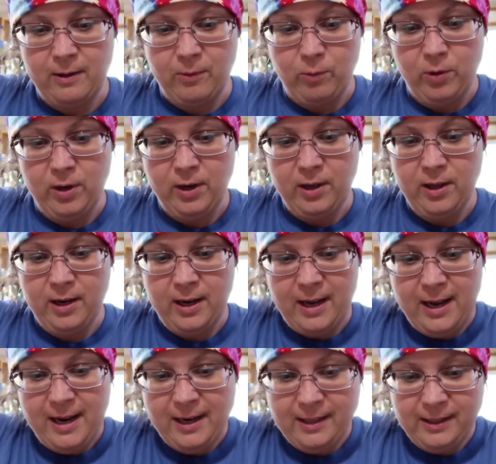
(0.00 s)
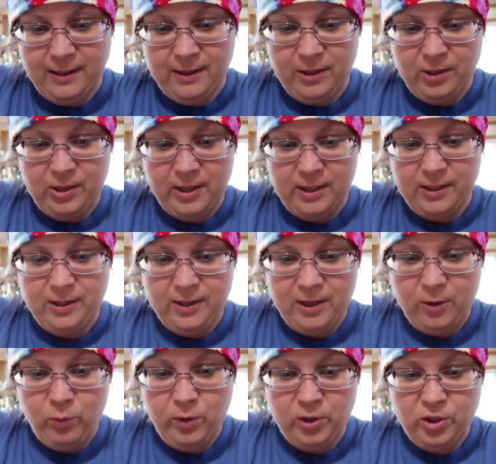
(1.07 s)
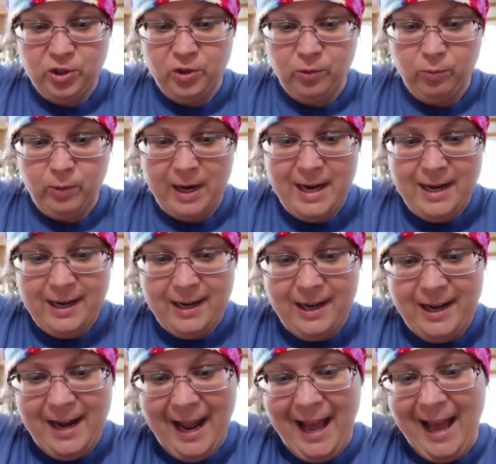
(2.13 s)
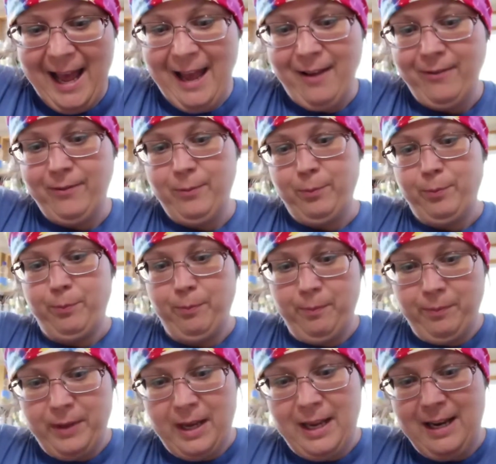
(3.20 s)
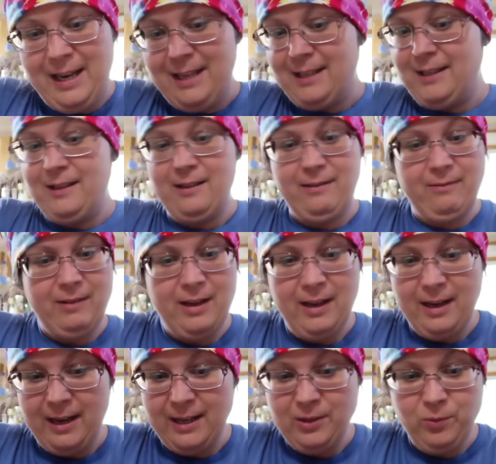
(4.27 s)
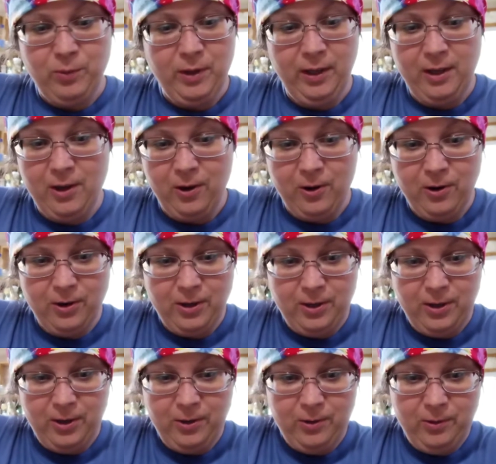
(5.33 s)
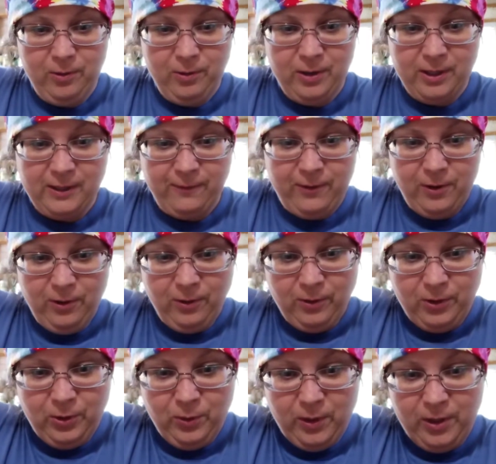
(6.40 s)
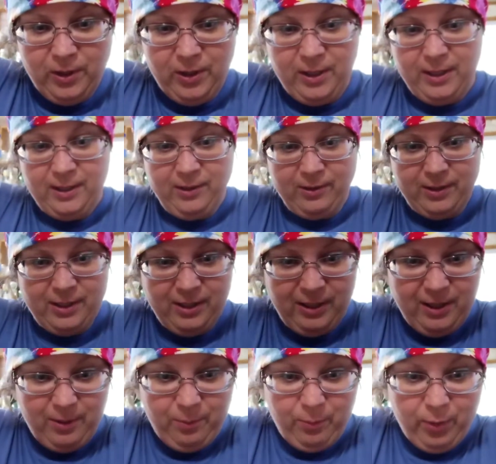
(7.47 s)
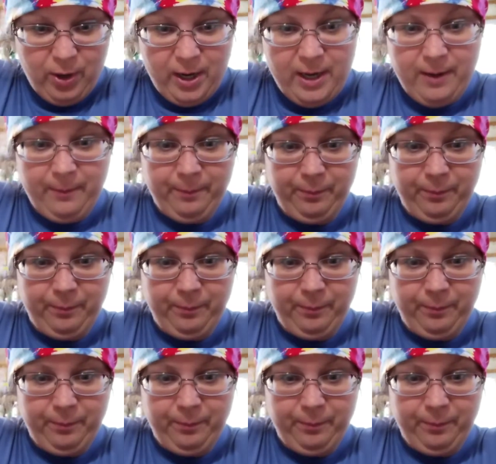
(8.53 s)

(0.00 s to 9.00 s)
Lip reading: We're going to cut an X in the chestnut with a serrated knife, and it's really hard to do because if you don't do it good, it's going to slip and break.